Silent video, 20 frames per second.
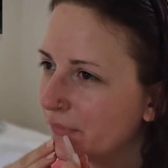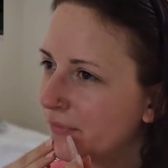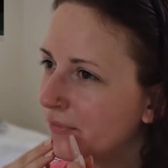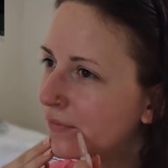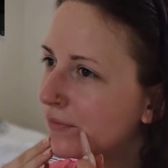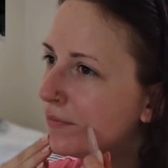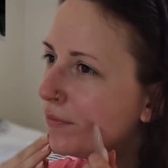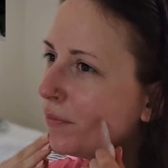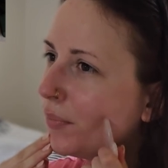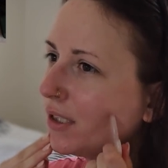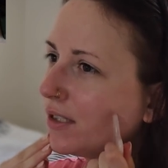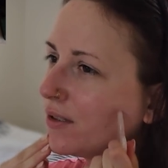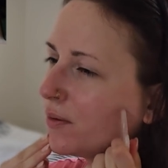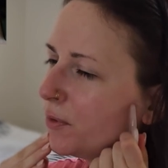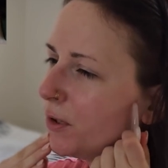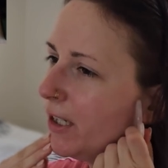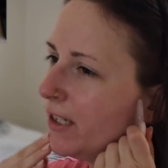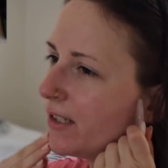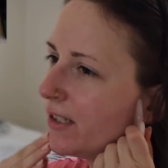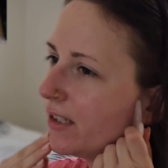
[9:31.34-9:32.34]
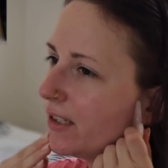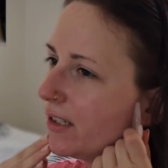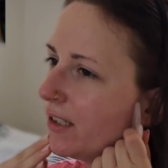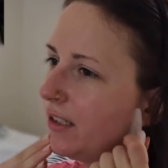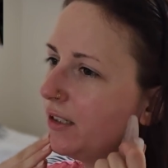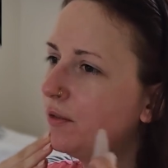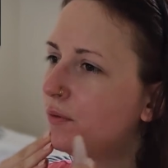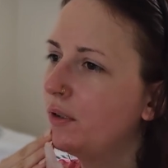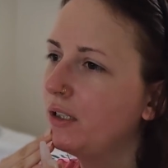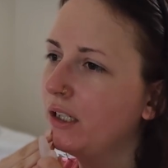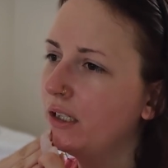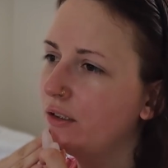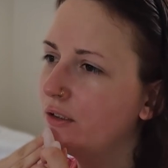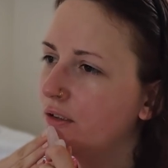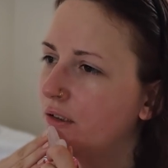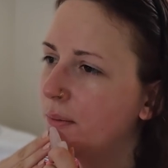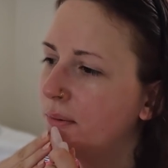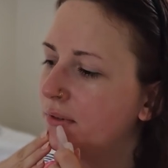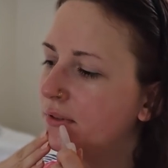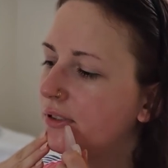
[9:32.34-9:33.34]
But surprisingly, when I got
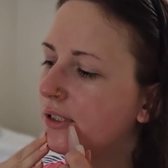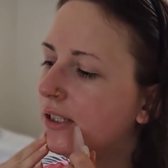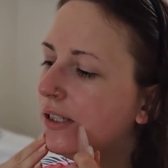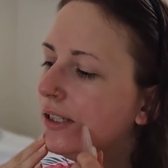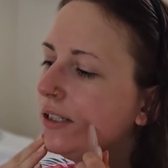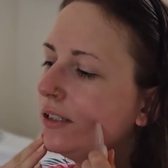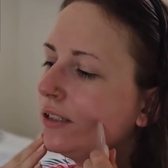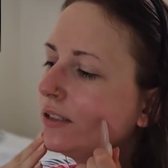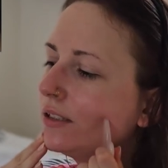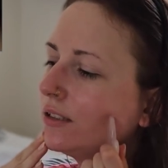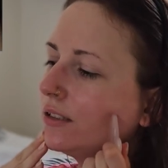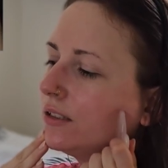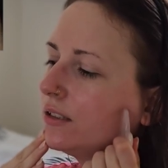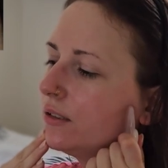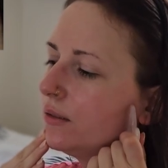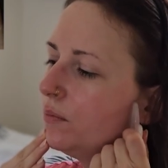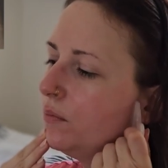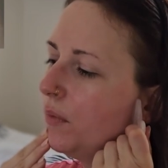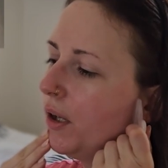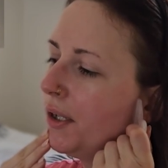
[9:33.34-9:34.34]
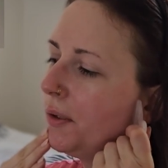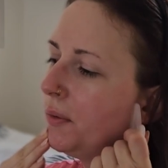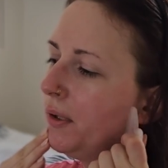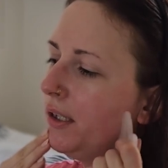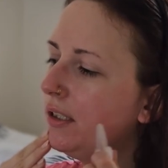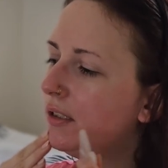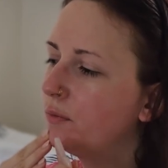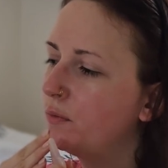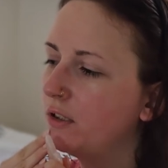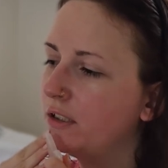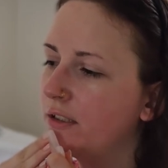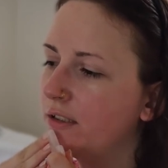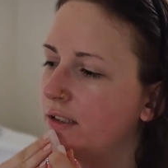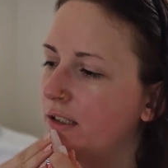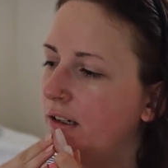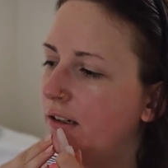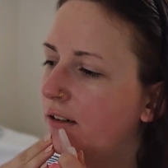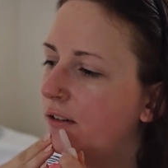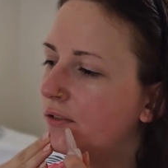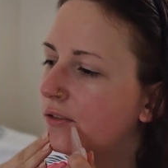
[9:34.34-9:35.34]
up today, my weight went
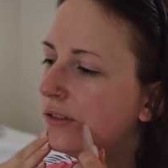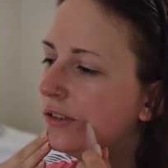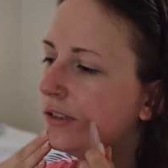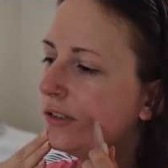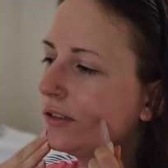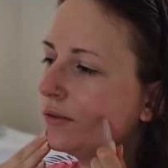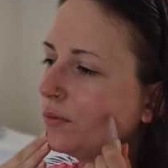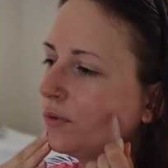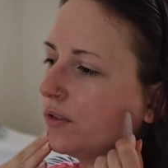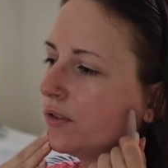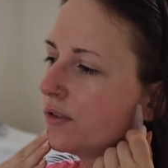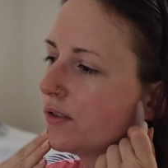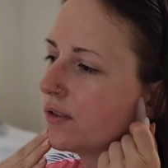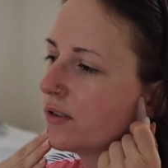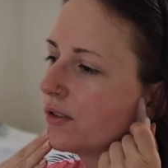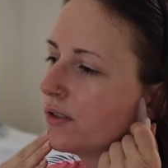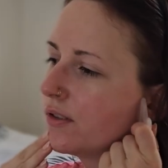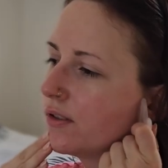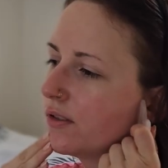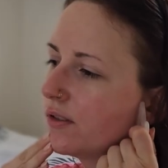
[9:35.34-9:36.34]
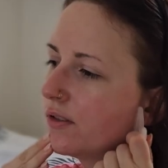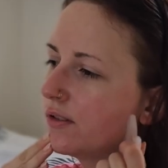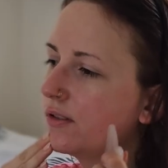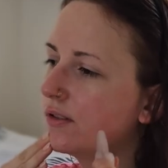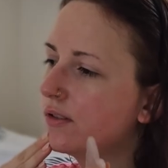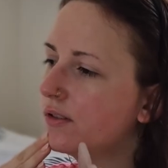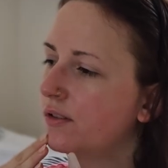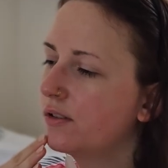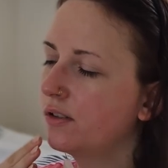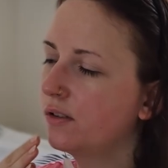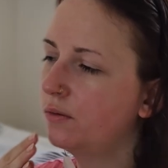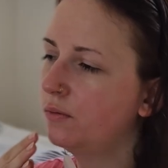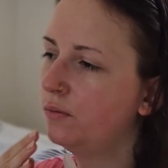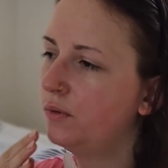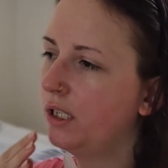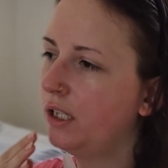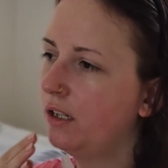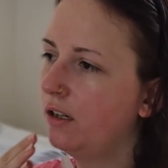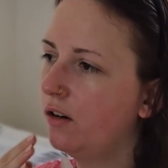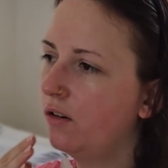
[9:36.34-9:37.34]
down. So
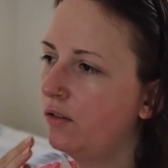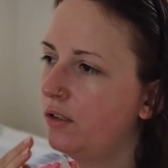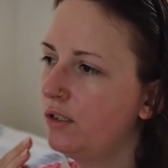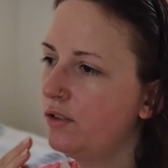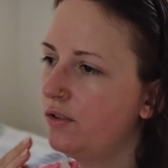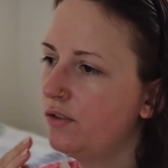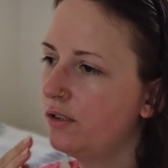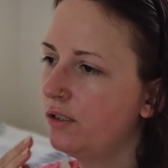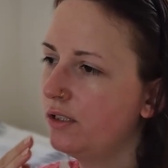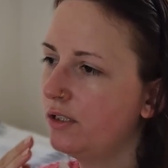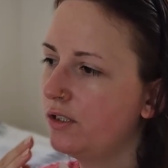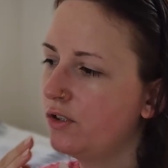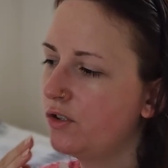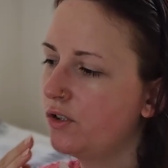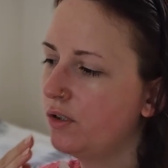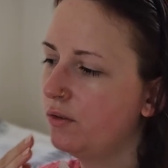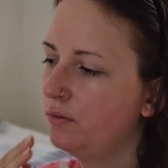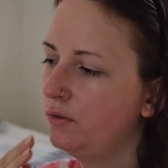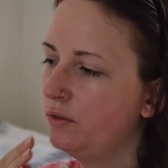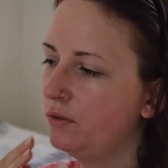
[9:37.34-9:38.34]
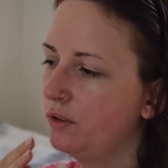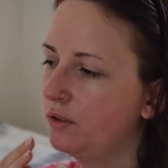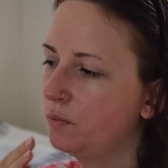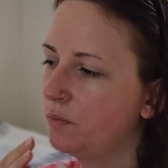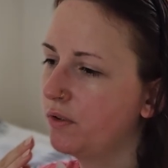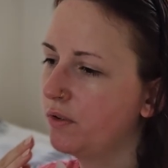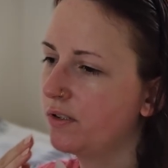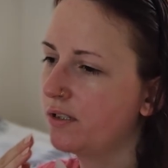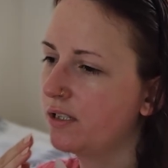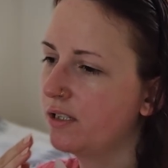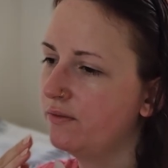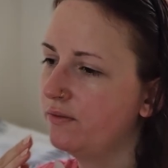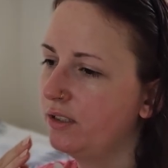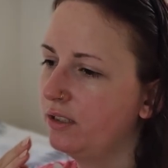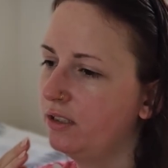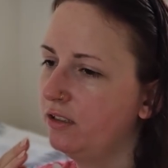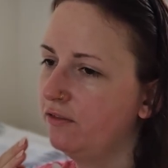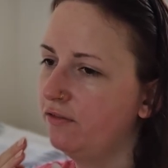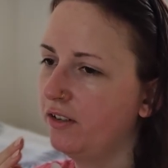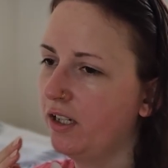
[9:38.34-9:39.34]
when I originally showed you, it was
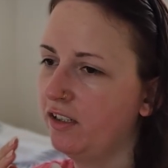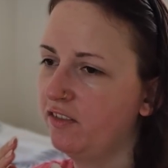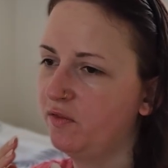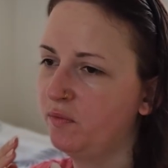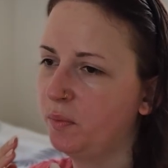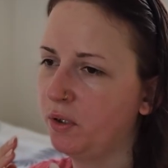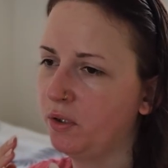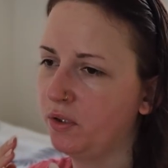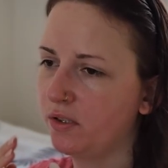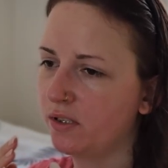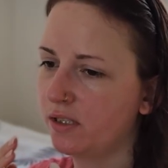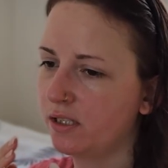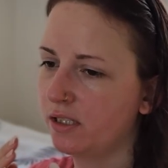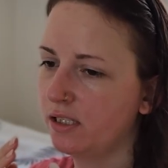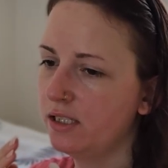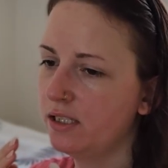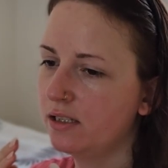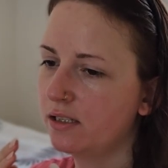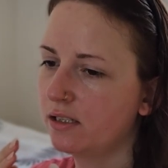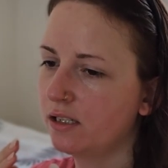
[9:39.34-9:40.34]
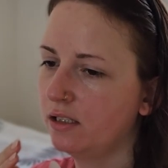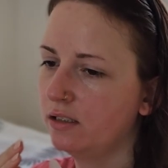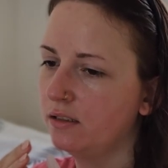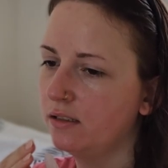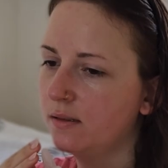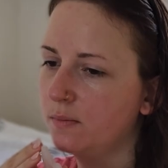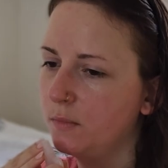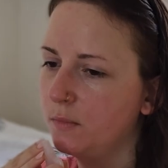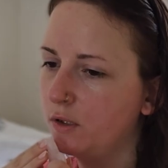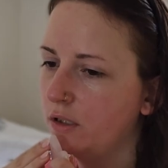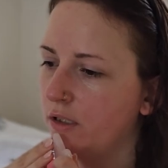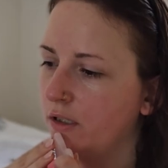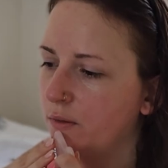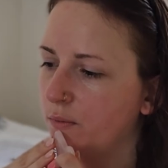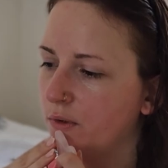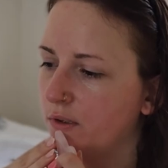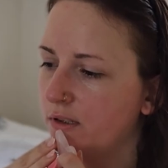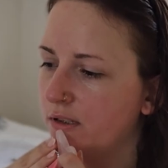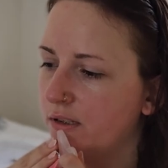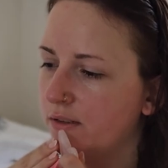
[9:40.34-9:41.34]
75.6, and this morning it
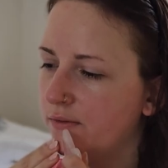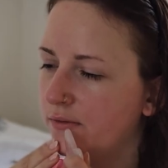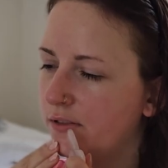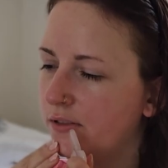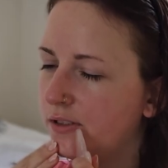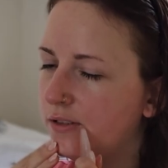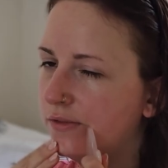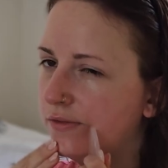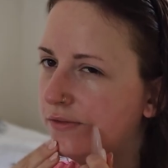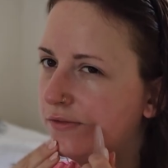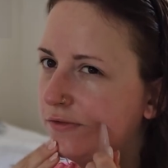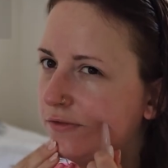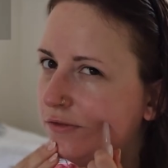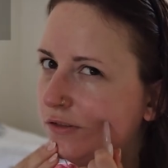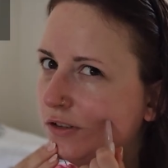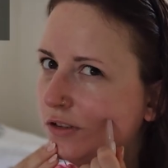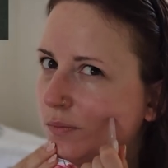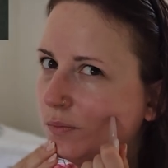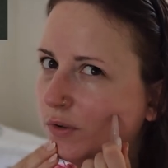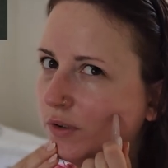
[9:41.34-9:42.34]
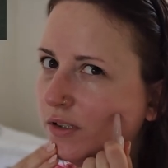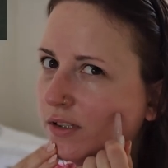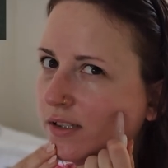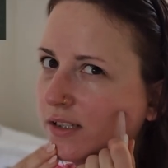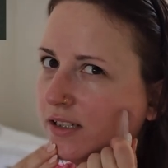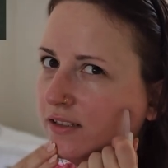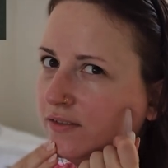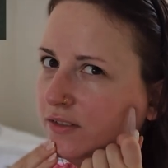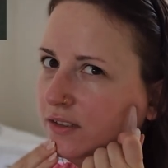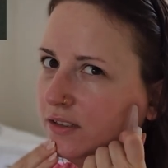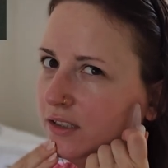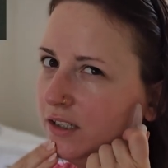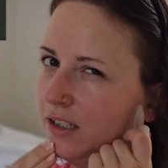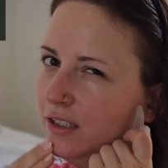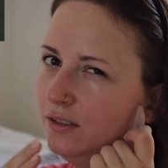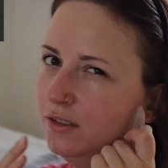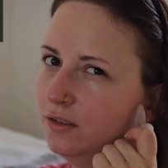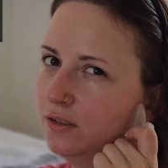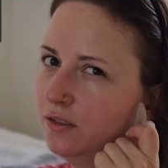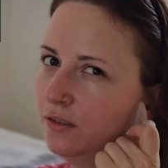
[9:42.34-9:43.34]
was 74.7. I
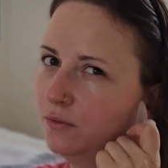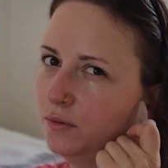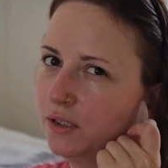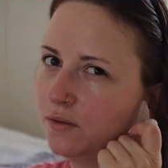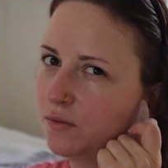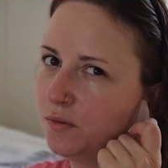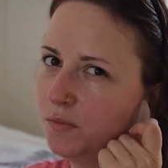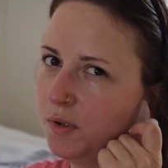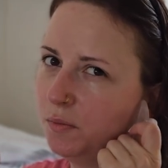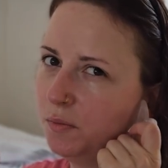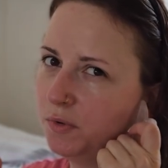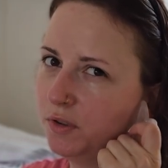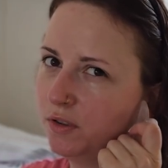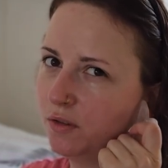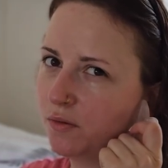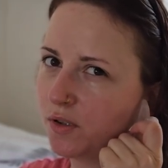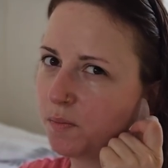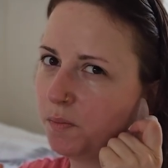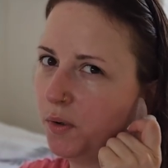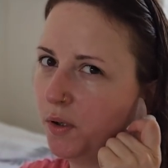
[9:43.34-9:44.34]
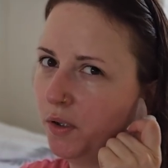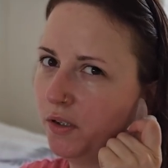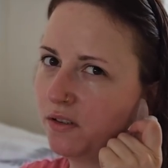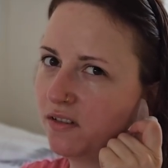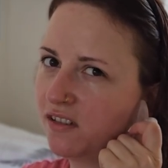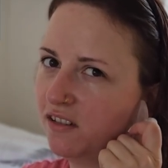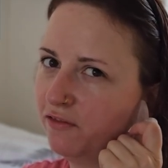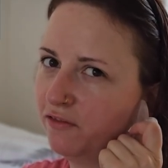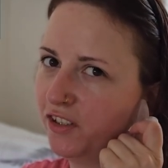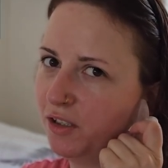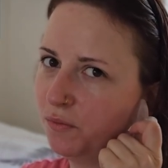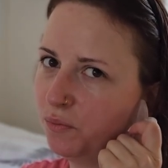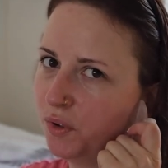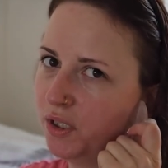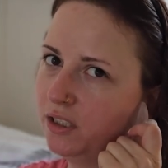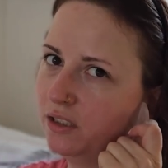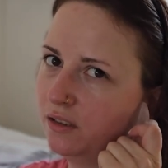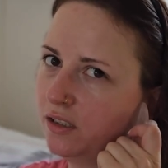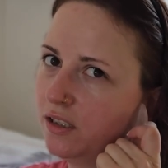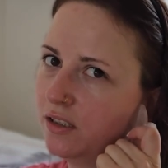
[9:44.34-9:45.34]
don't always remember those points something,
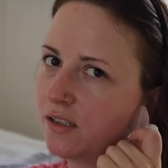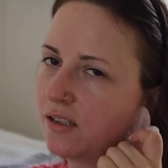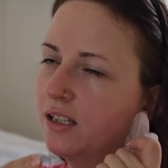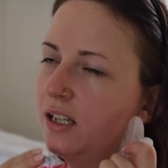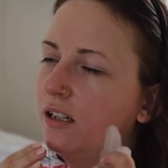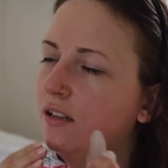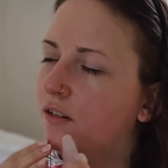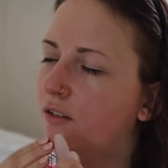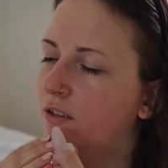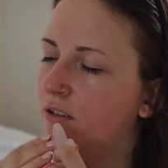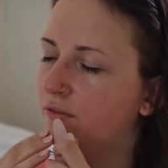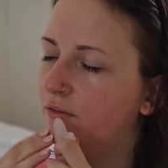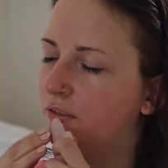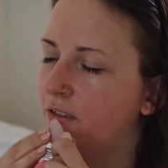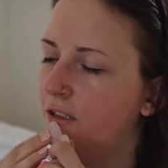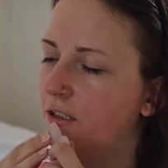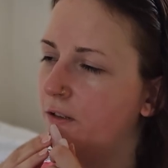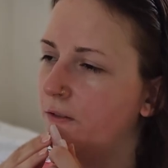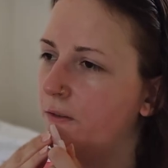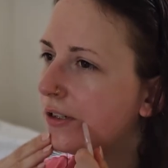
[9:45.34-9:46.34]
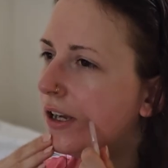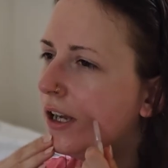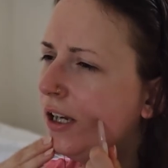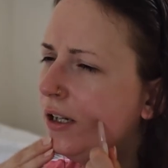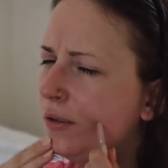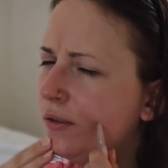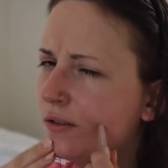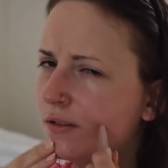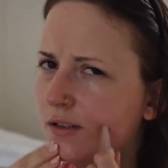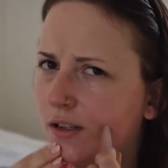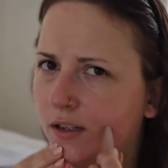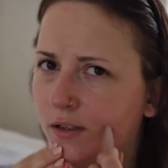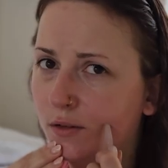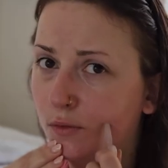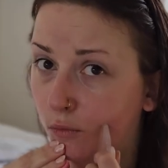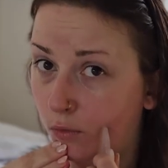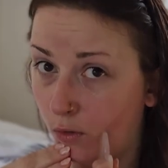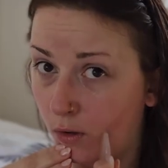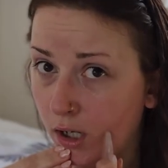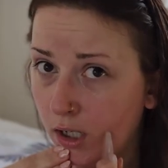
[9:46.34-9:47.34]
but it's there on the video. I was like,
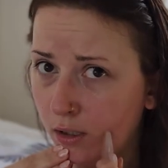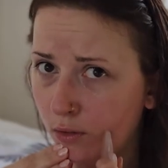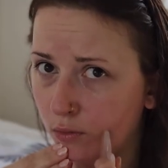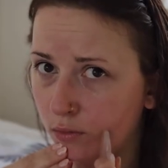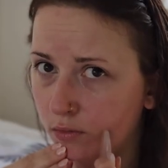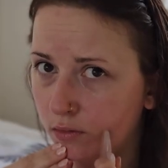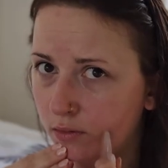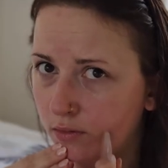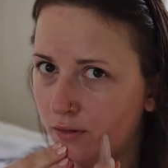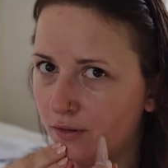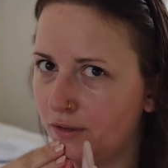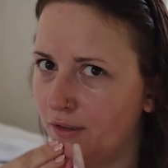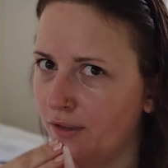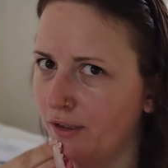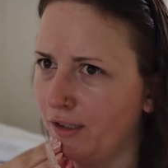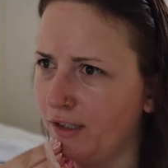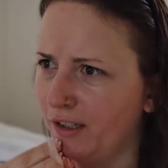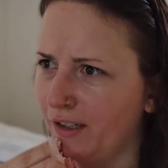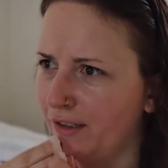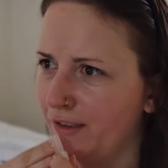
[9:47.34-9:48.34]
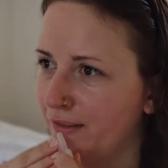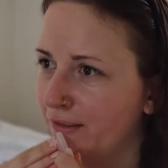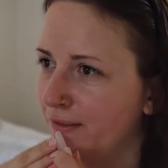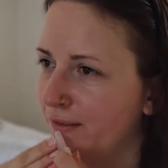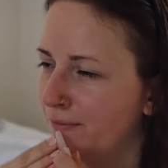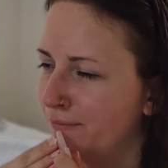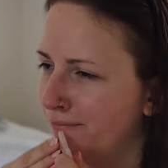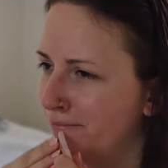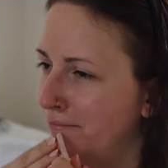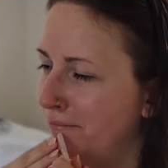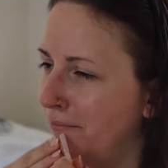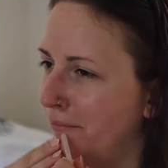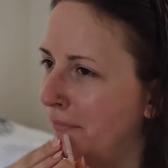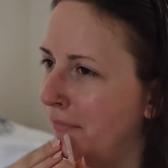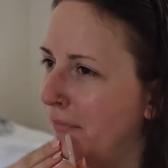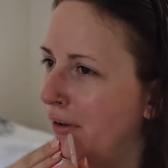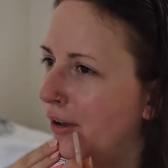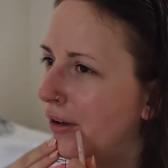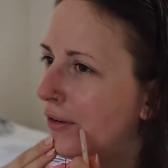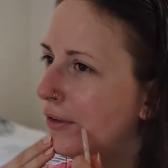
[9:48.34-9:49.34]
wow, like,
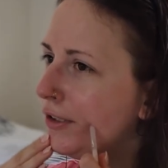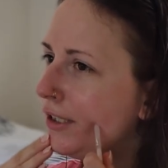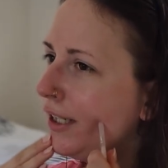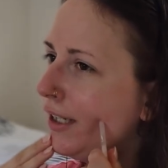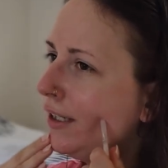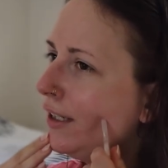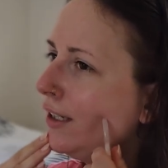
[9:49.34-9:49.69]
okay.